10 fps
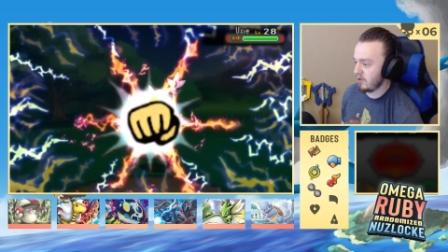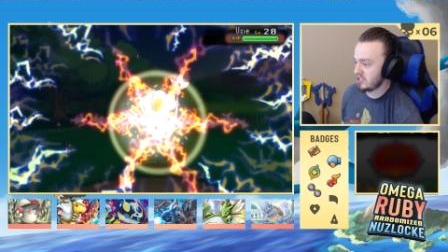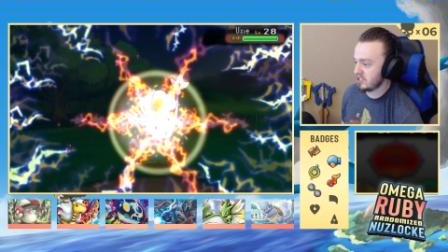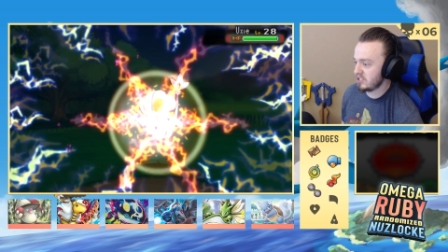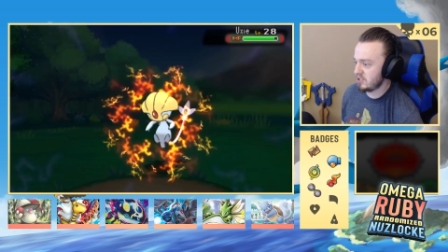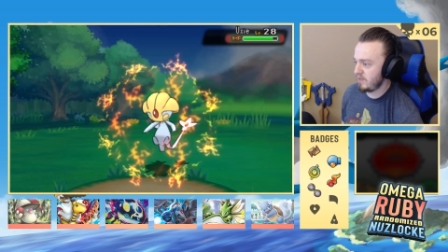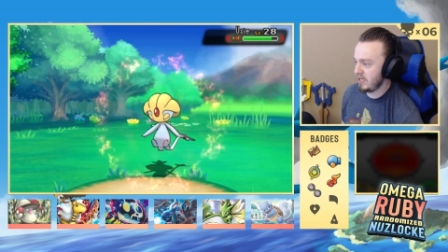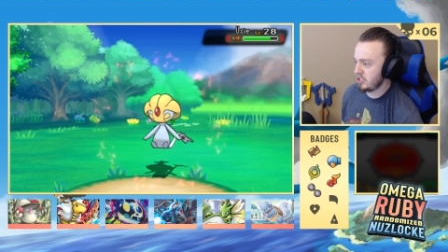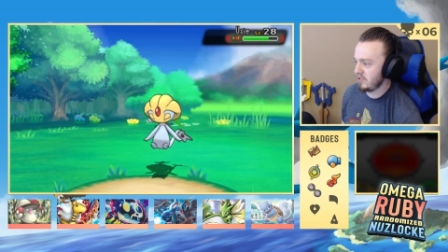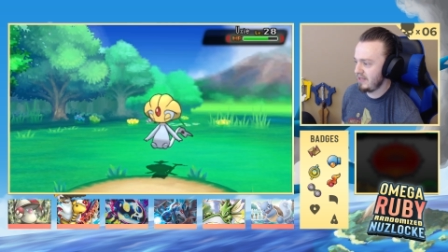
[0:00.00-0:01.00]

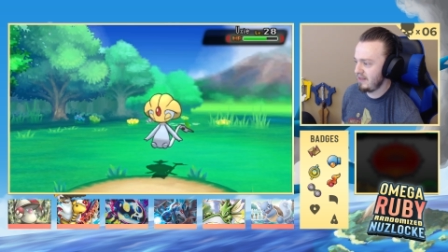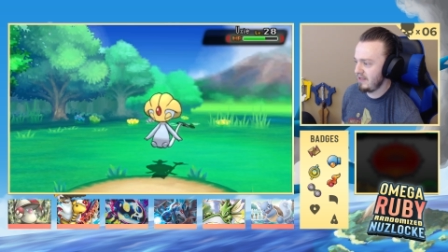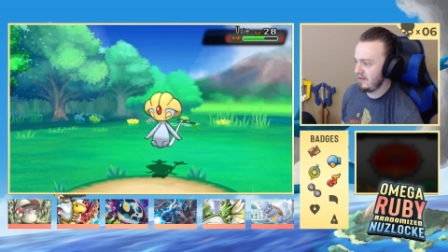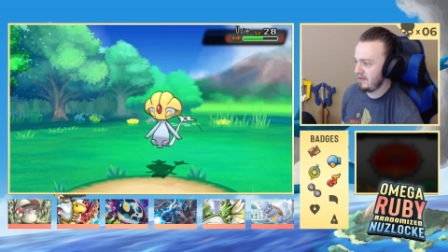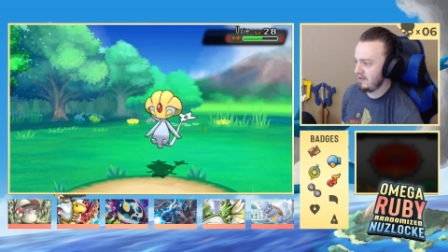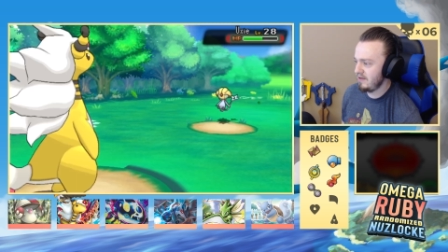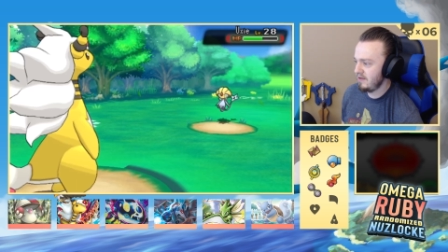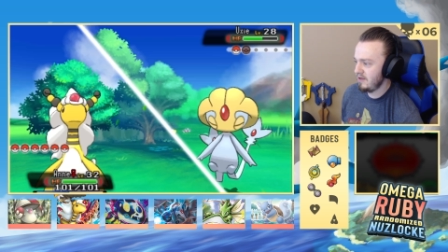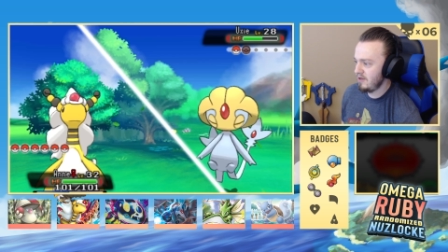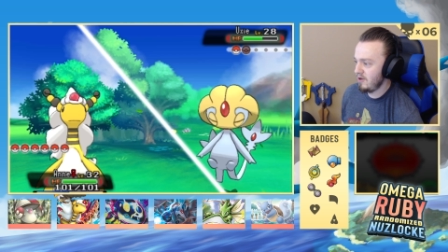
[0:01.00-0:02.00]
special, I think.
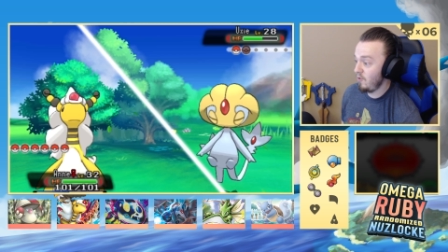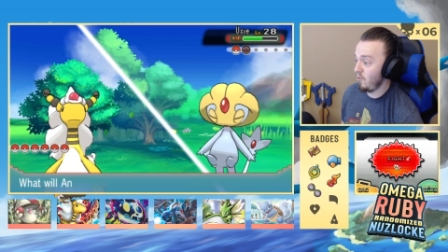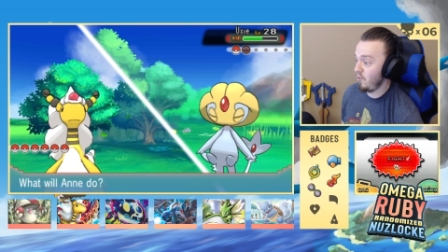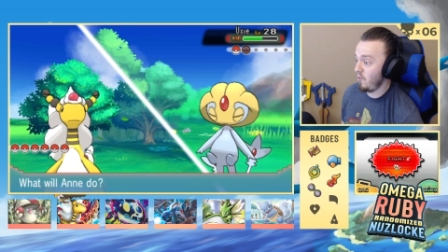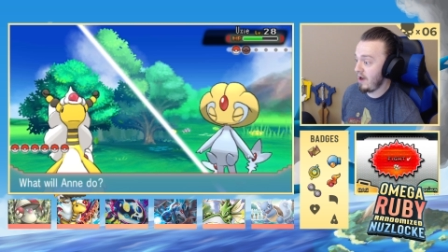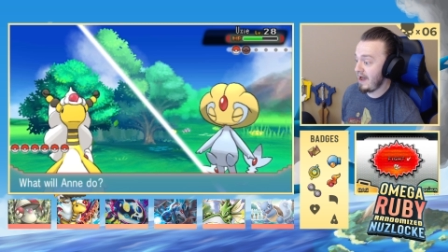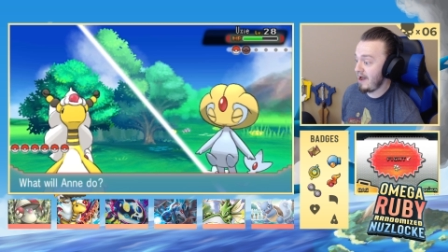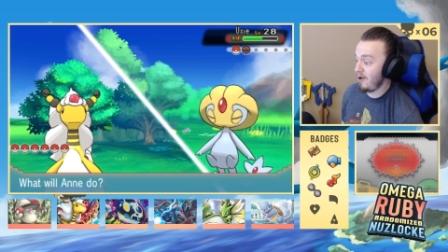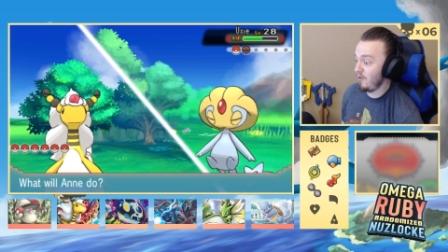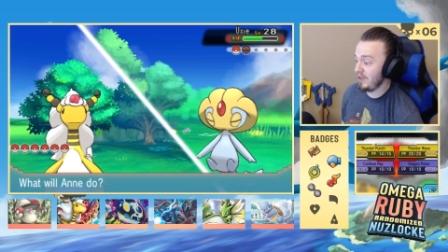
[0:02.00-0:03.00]

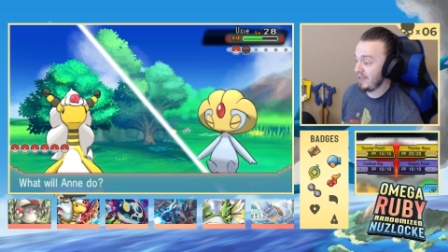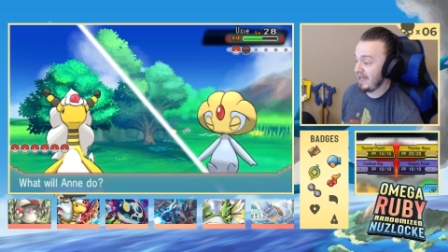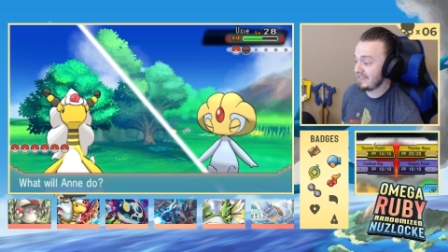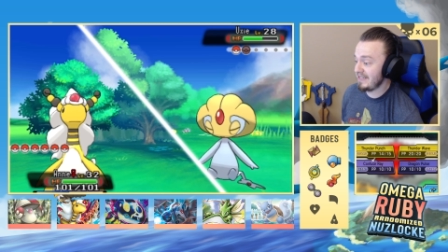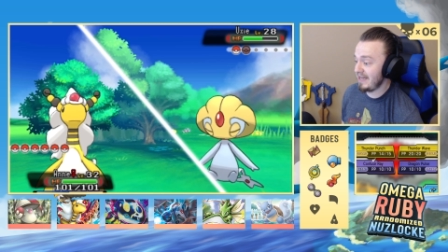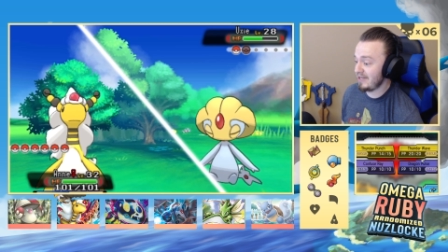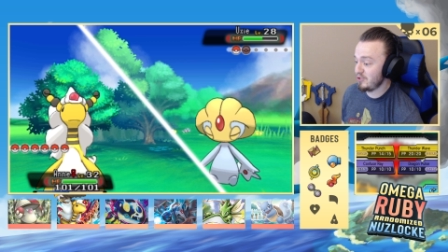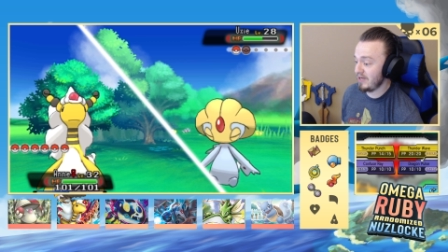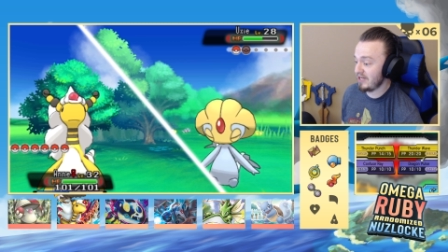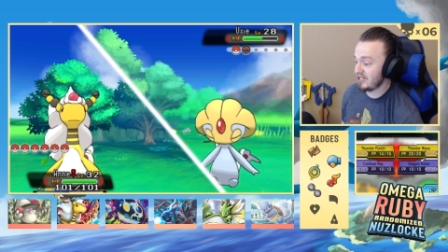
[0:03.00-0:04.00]
Wow, that did not
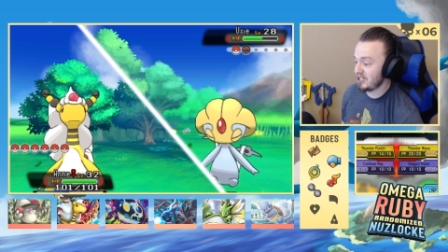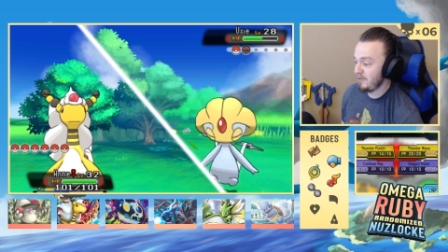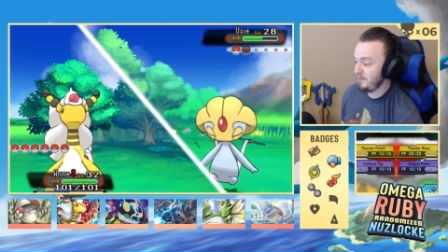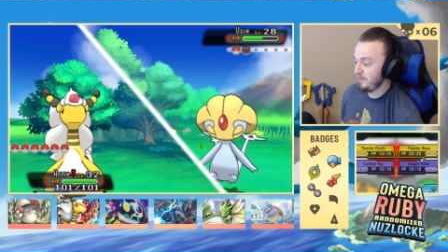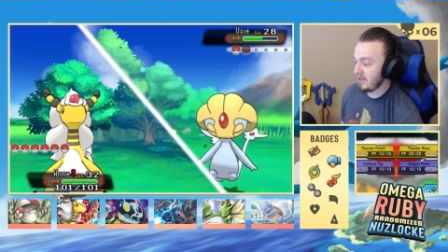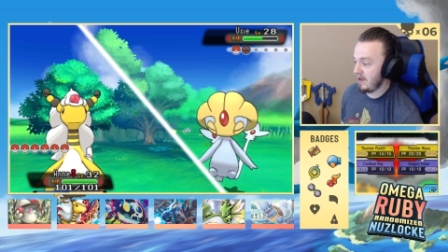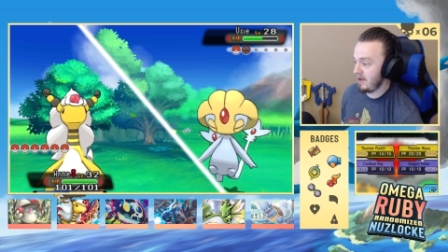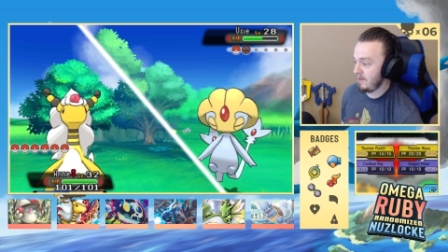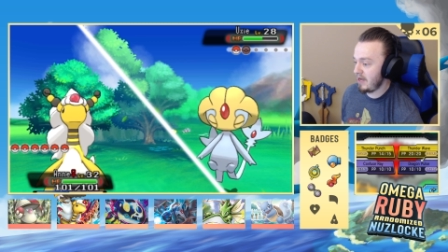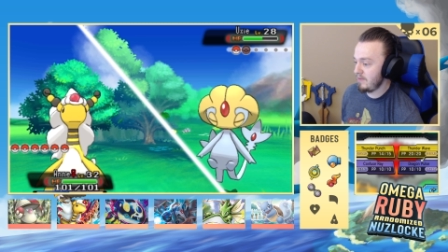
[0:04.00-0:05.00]
do much.
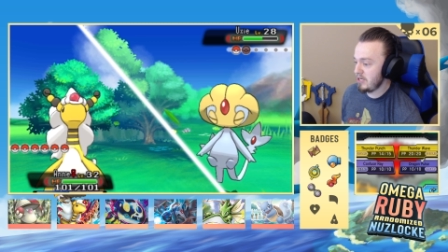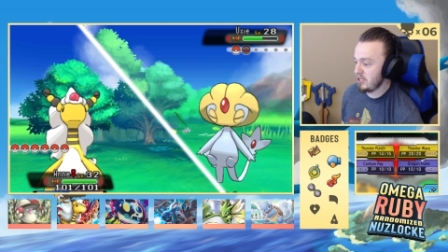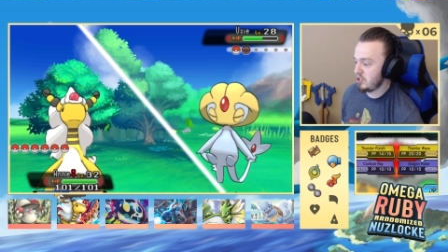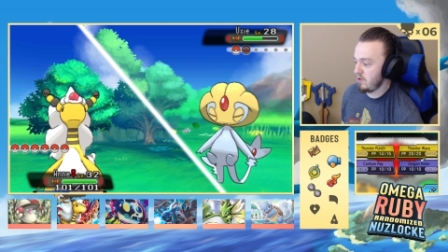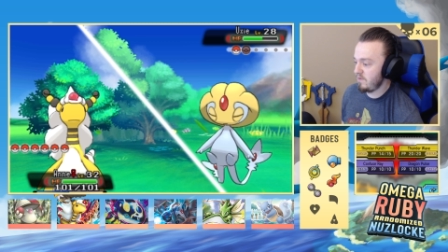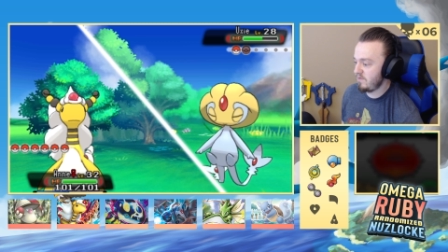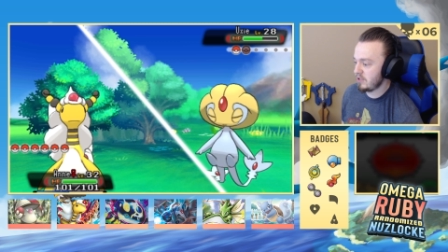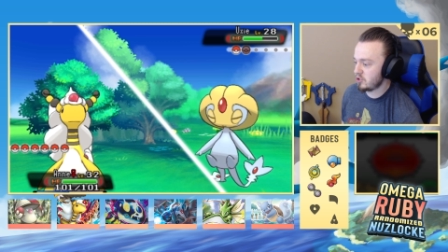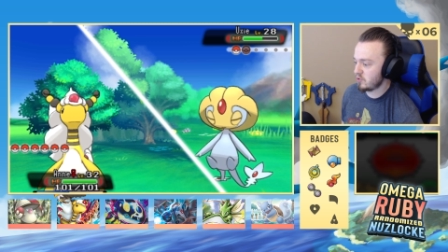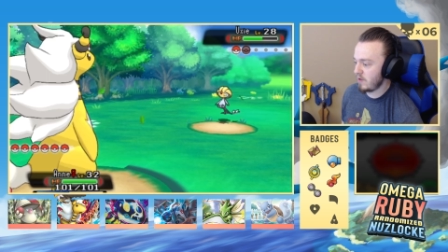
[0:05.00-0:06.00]
I'm going to go for
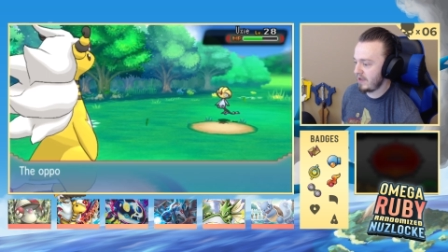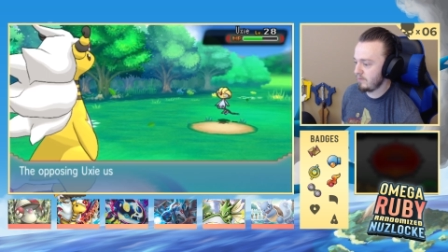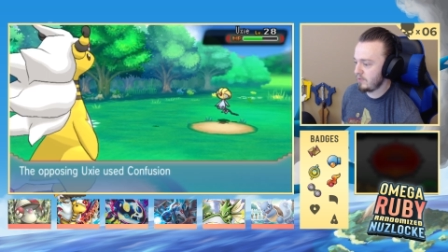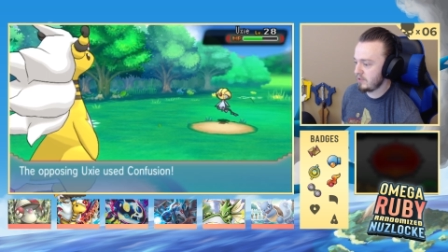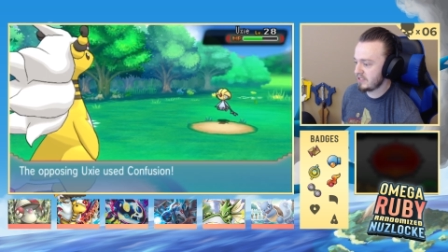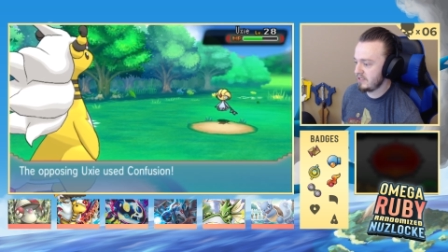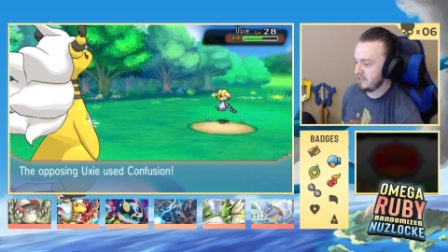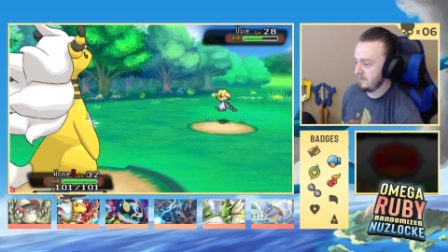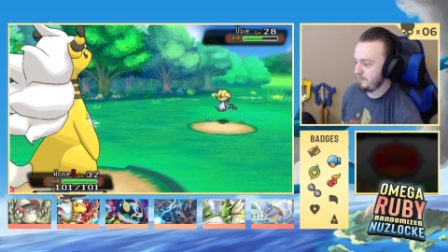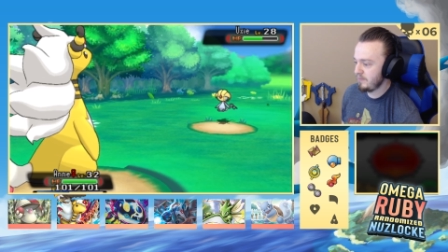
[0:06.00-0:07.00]
the Dragon Pulse
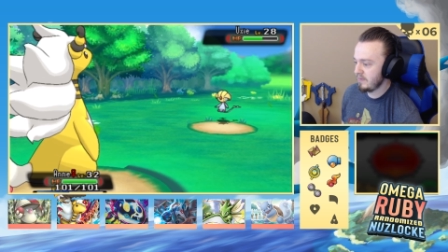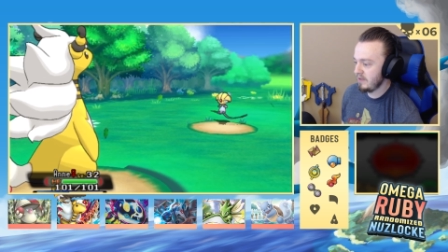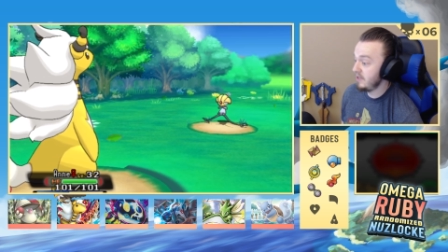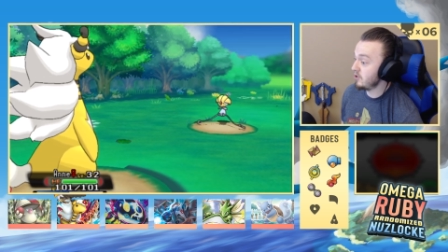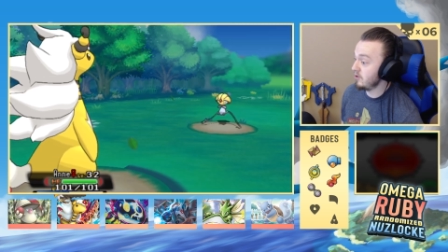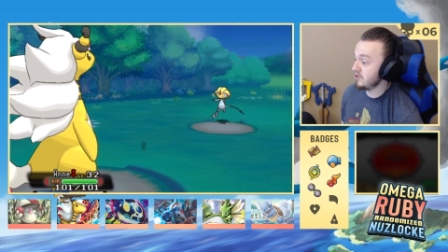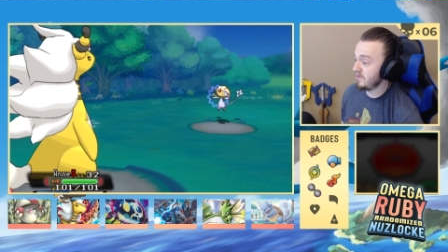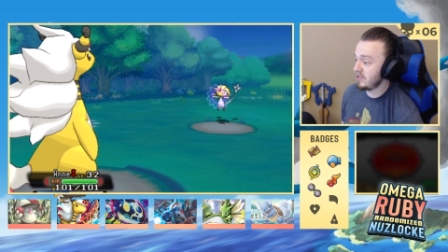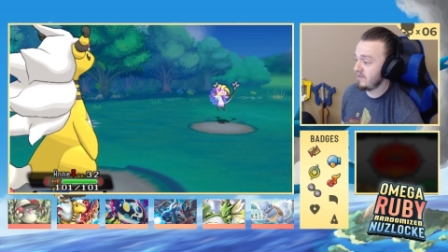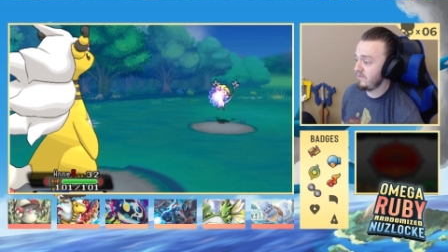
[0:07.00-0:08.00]
here. Goes
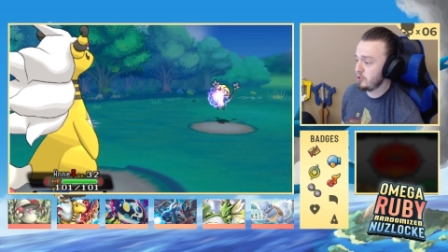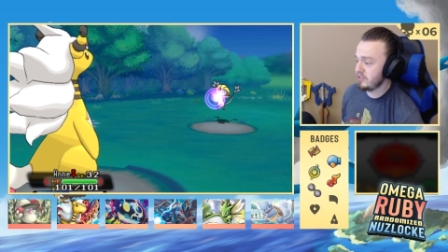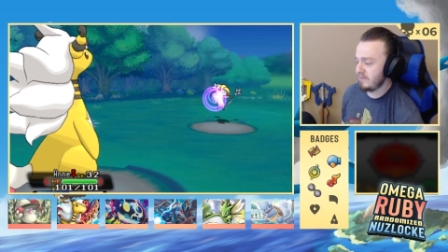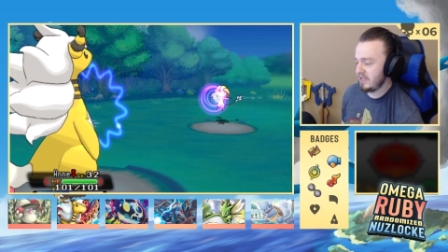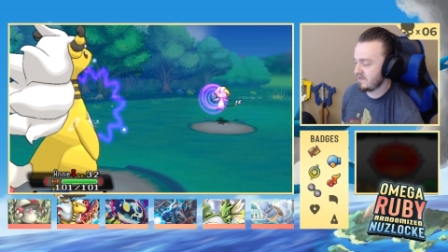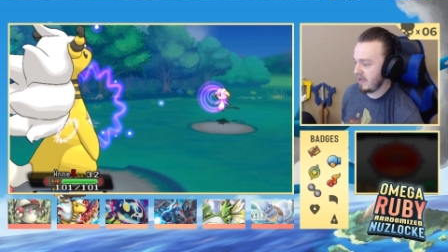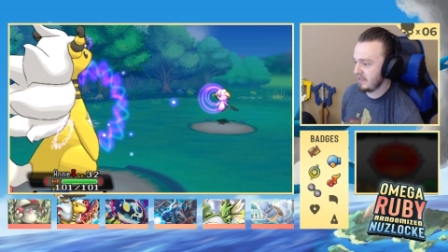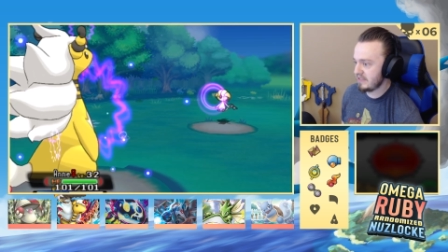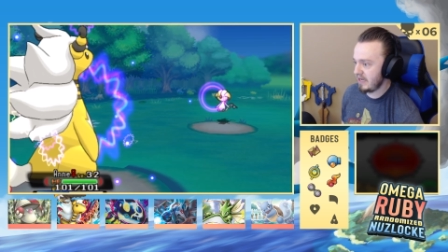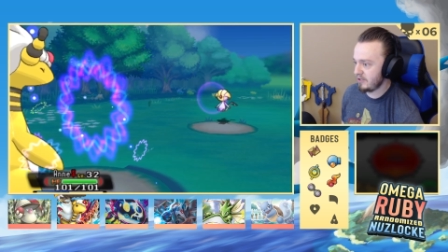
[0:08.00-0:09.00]
for the Confusion. That's fine.
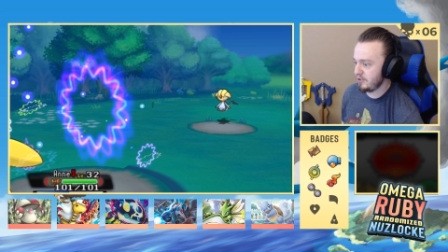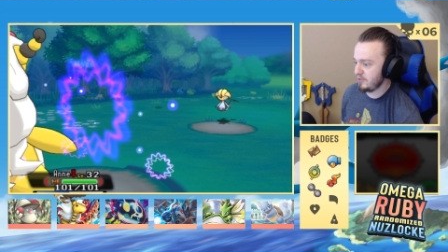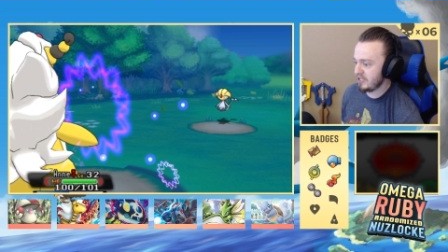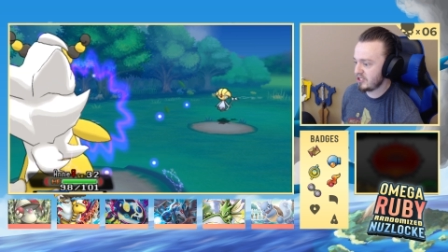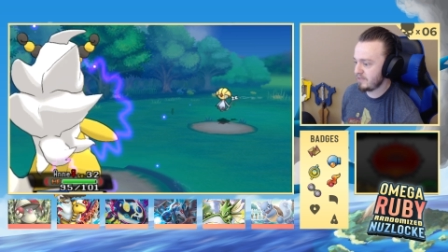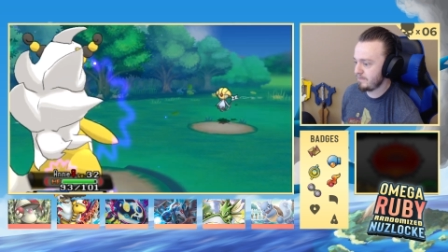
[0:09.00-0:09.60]
It's not going to do much.